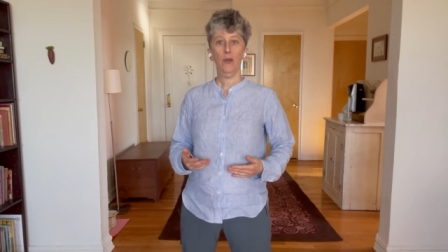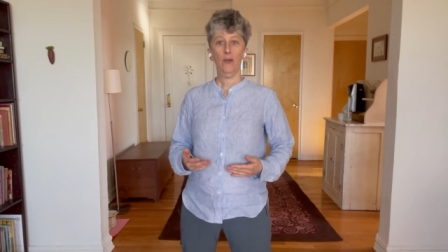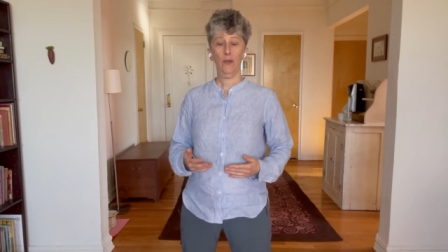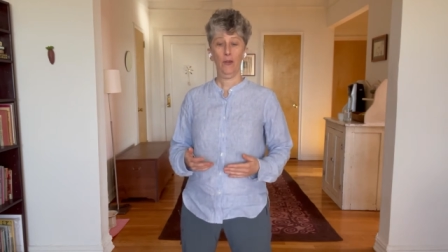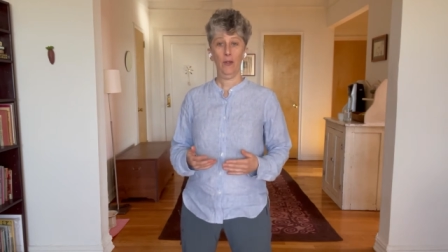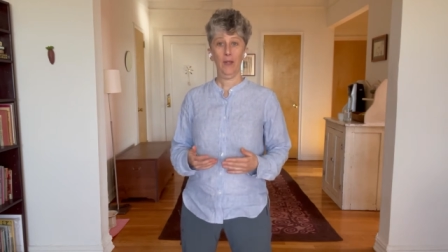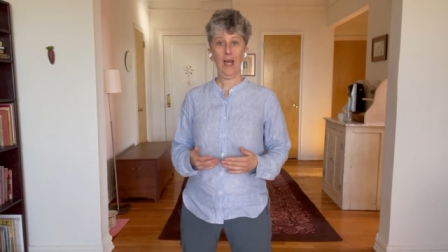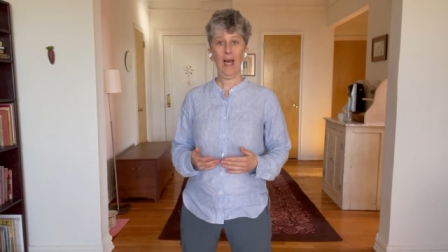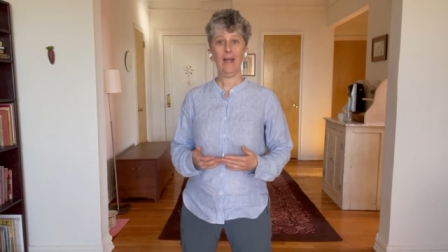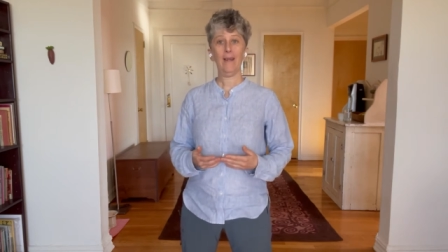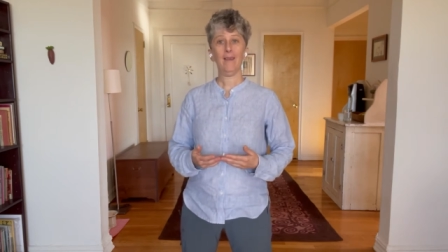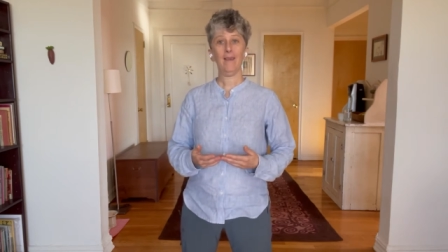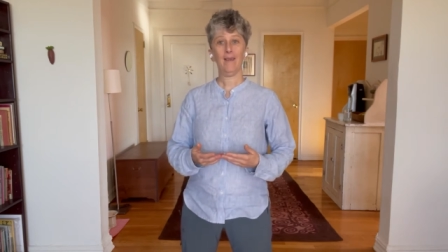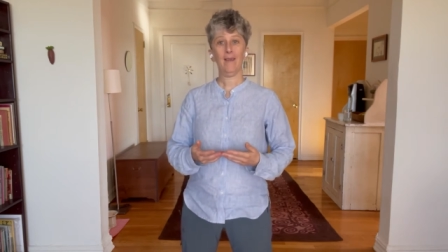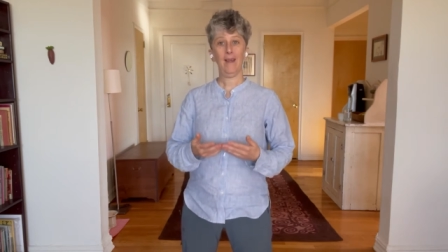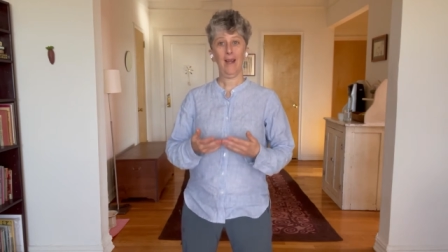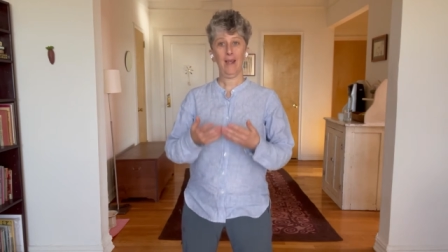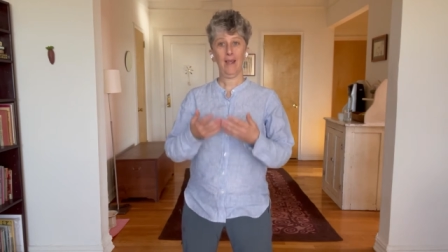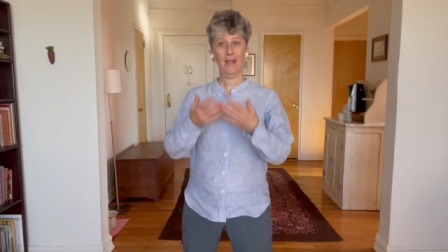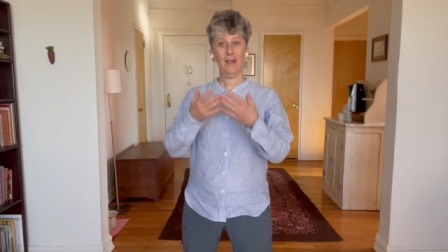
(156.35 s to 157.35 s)
to that
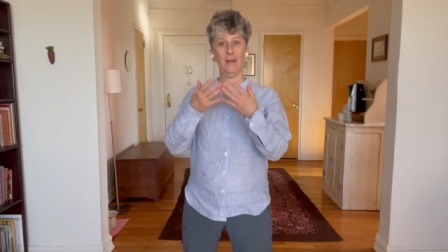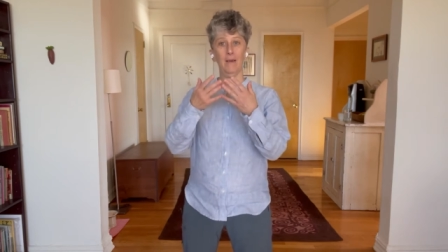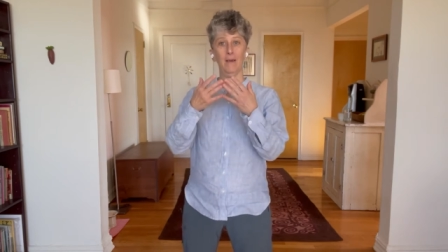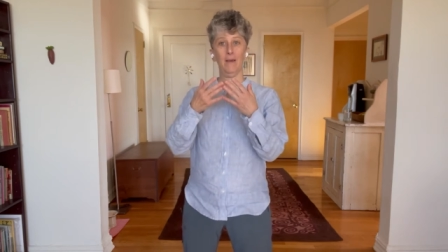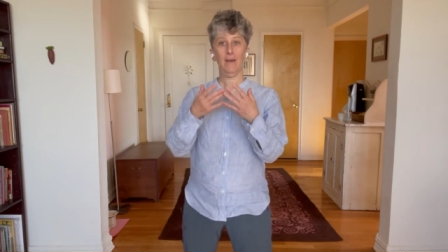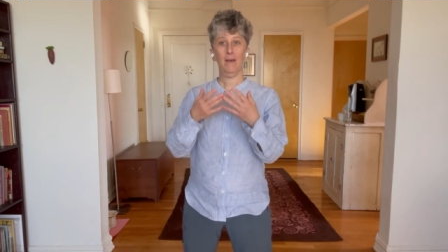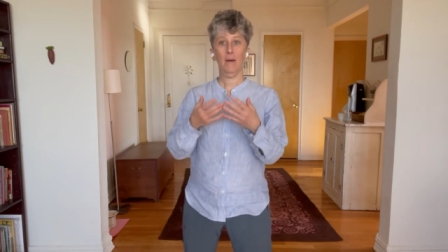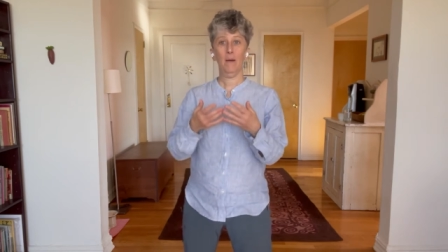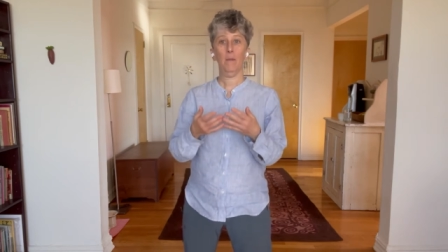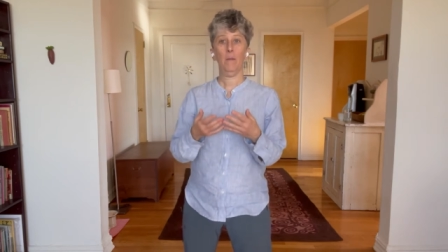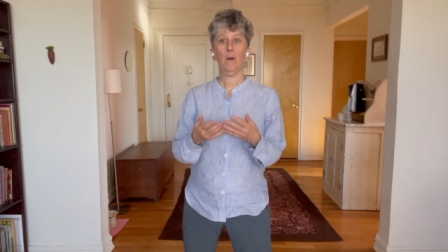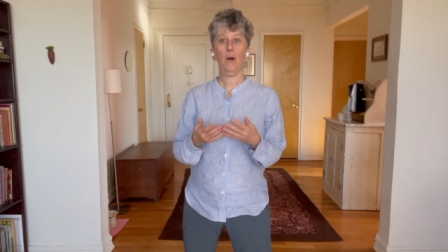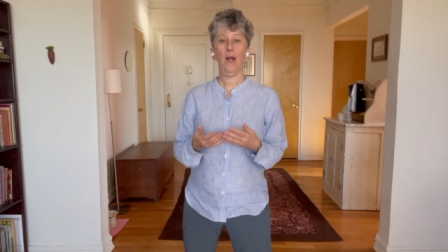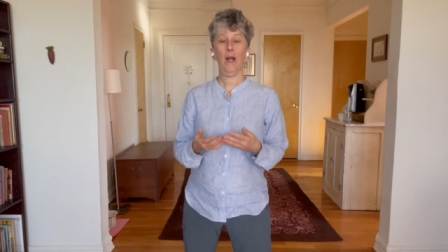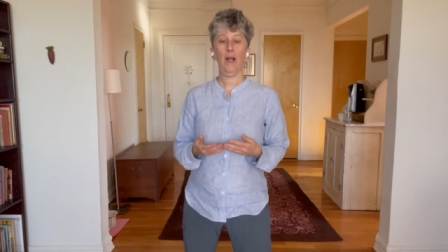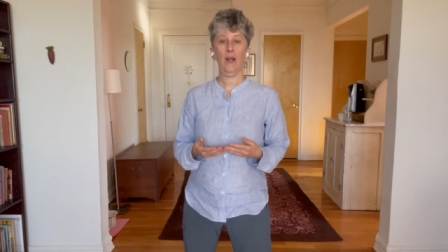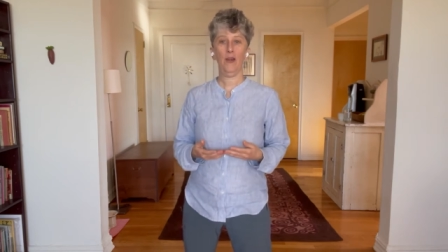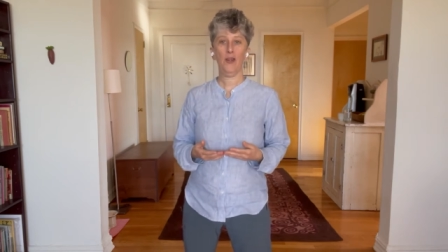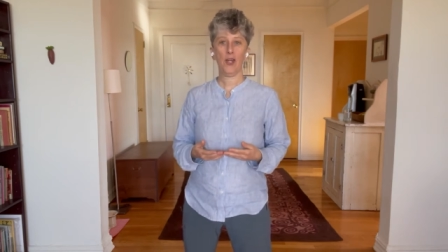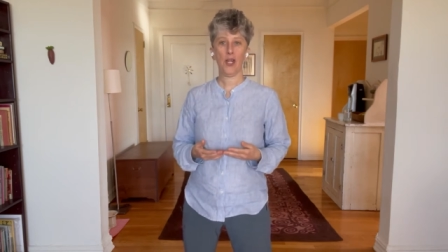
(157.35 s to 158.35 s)
second
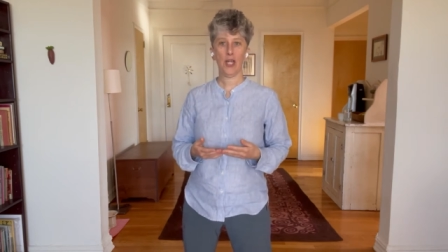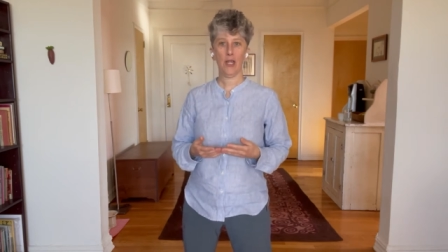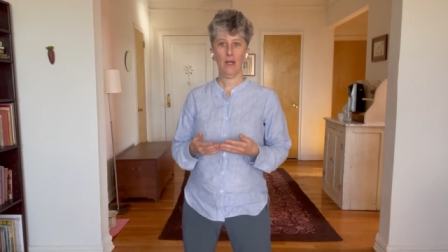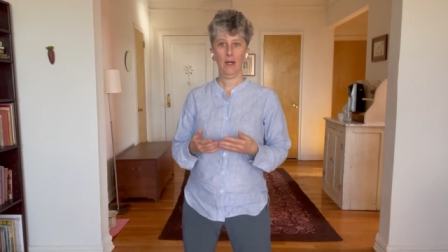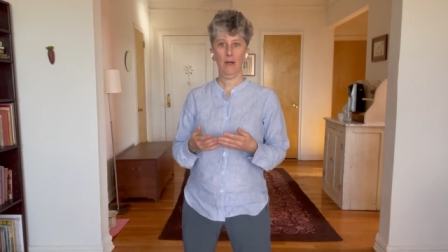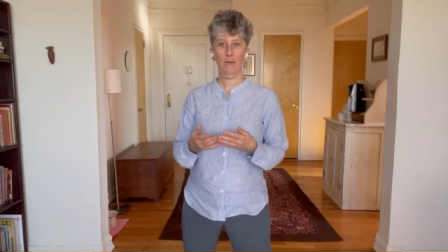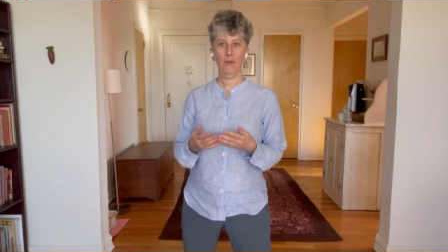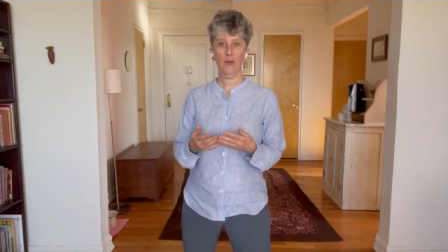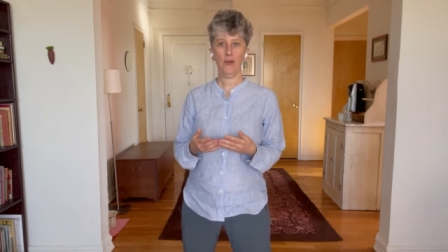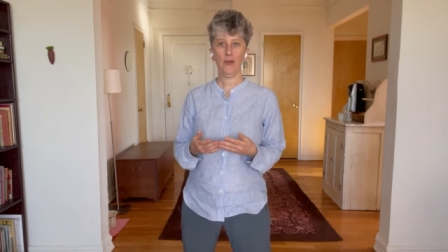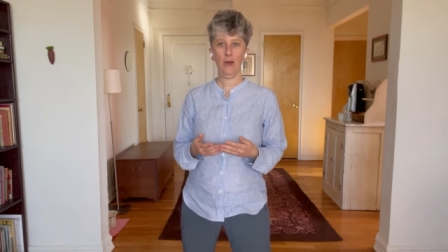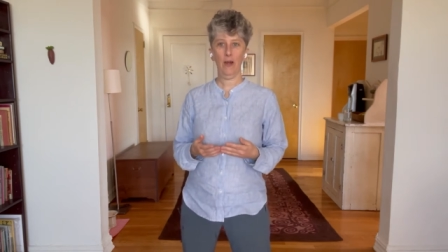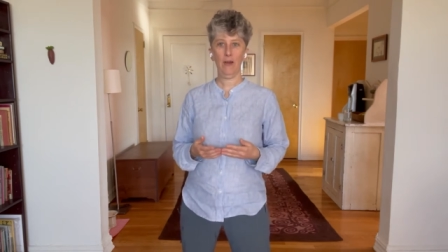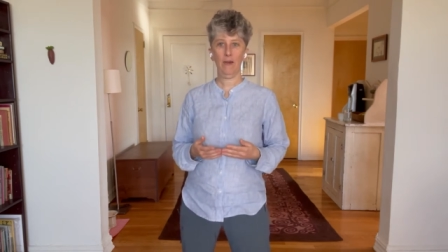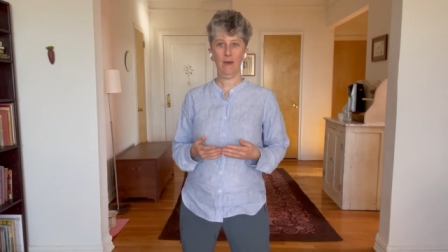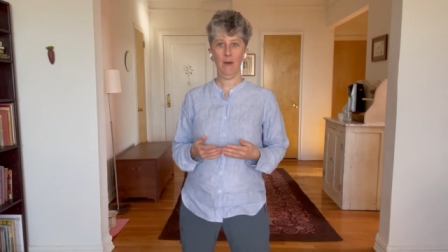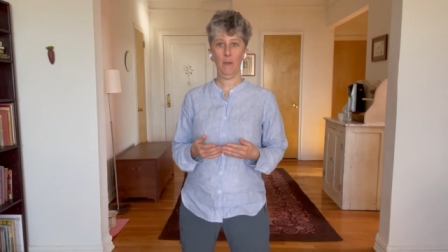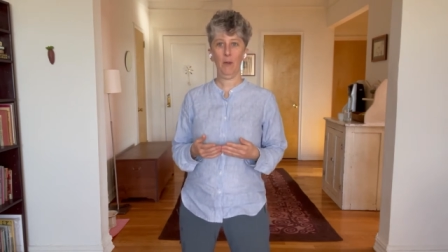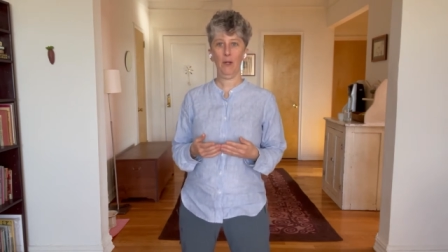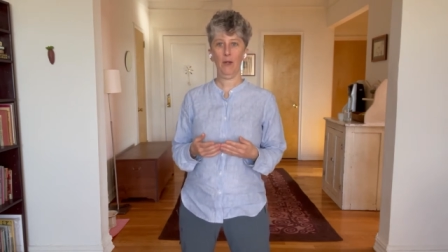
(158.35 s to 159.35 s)
branch of the
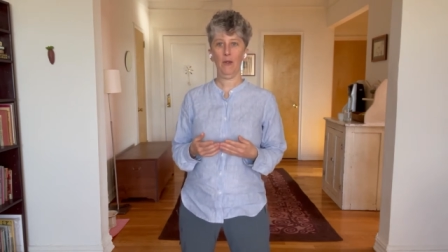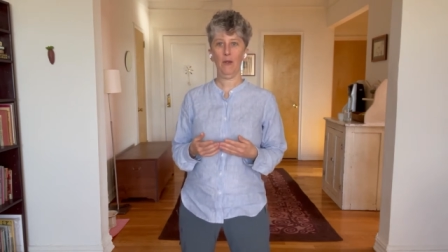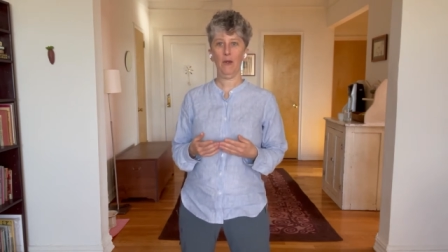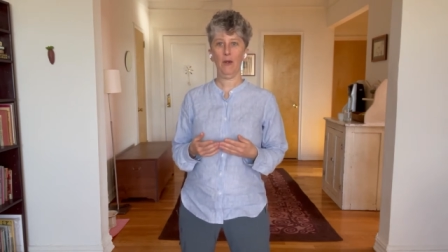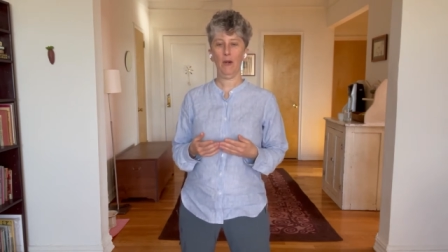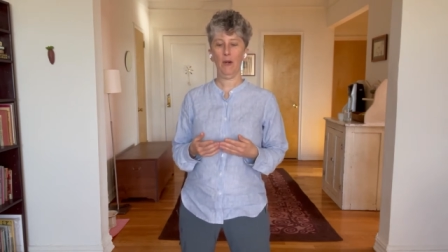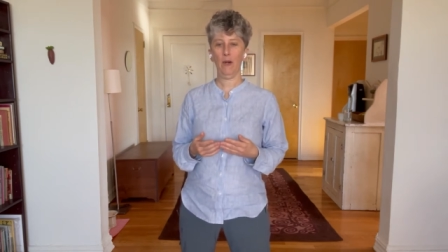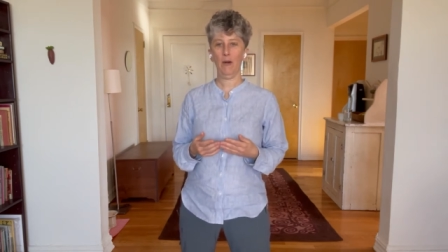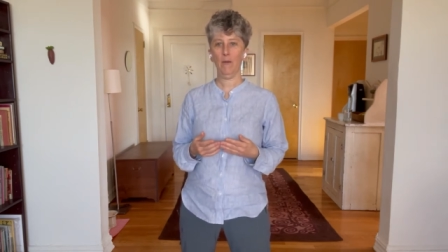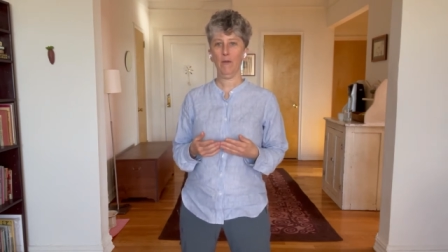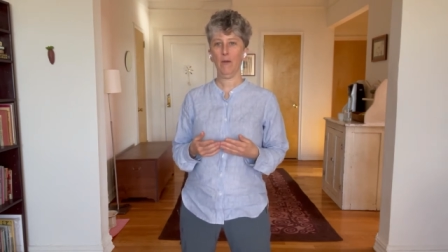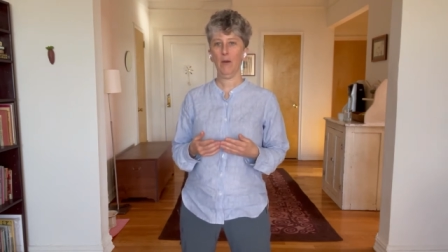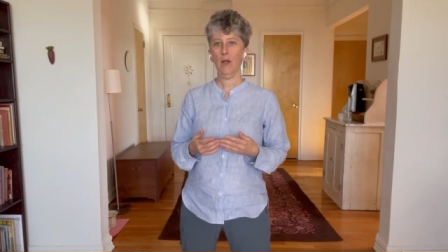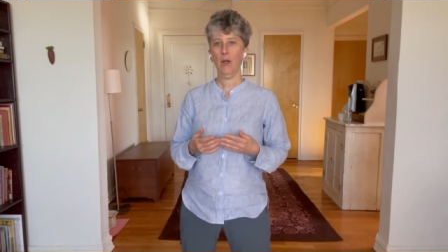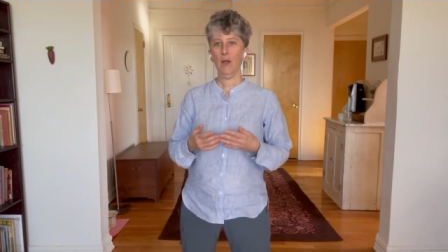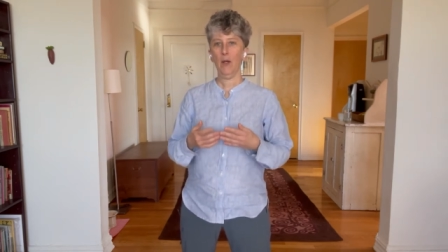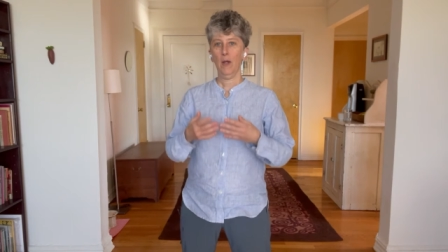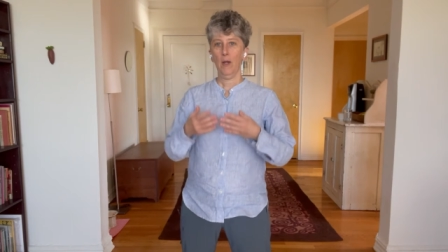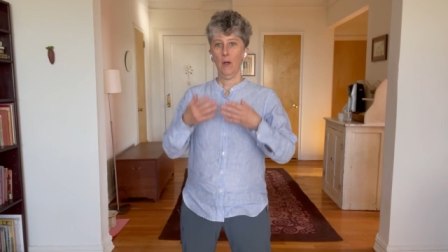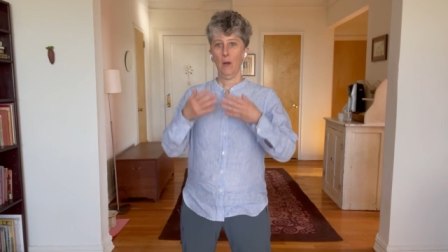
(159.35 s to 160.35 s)
trigeminal nerve,
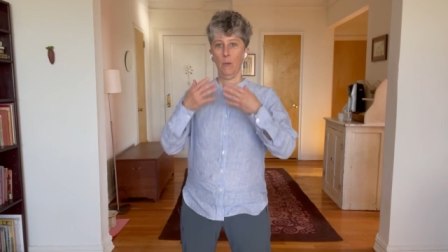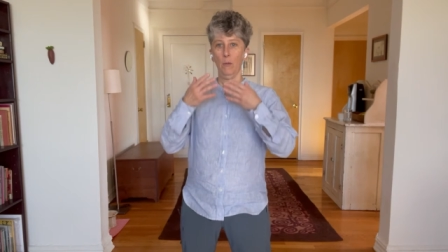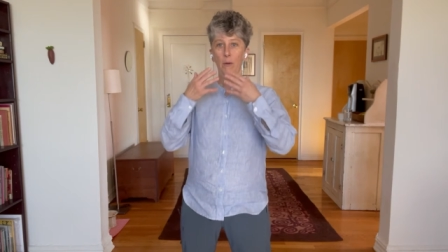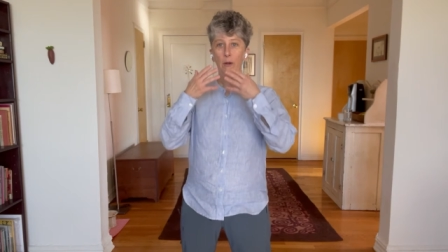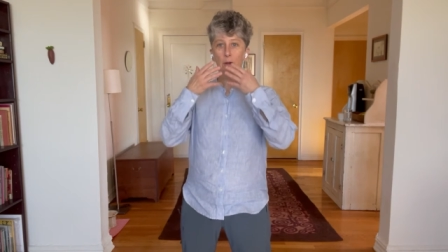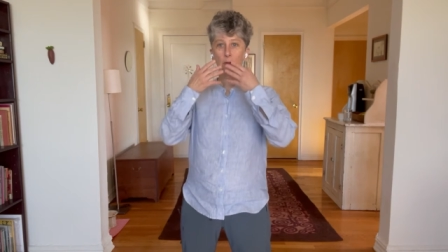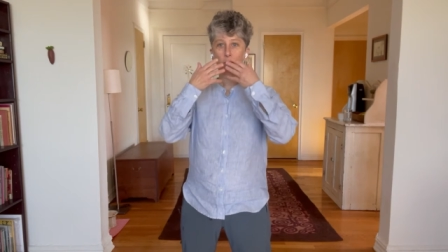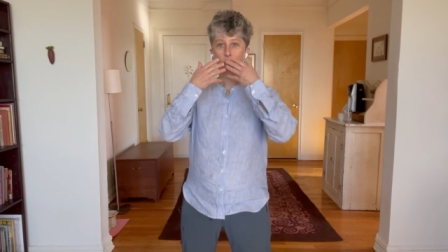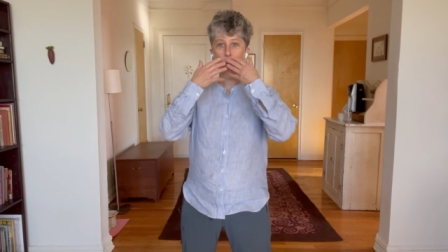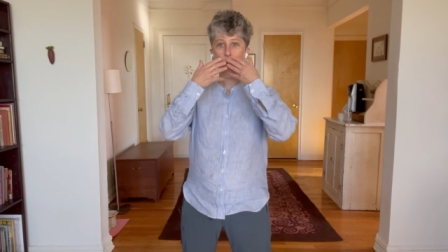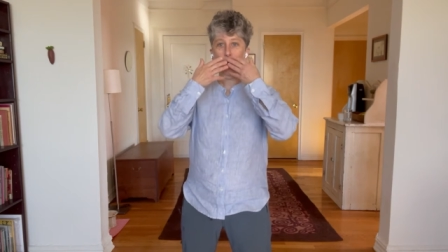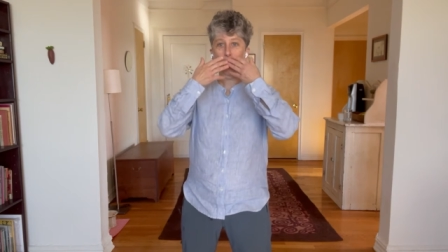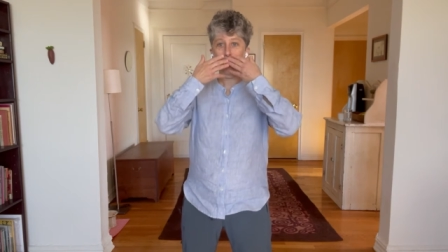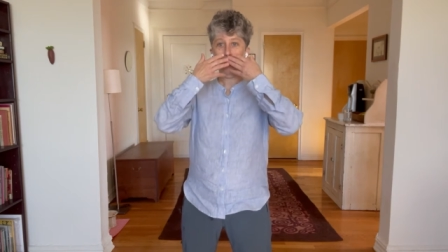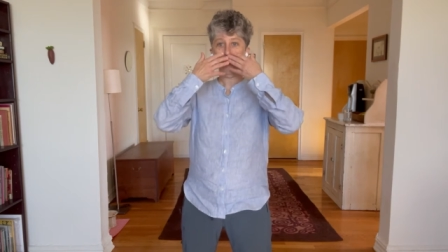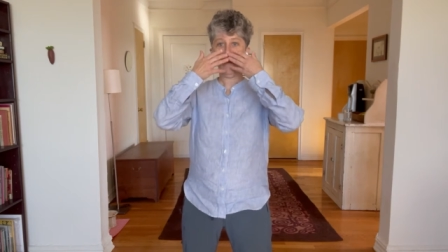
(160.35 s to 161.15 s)
which brings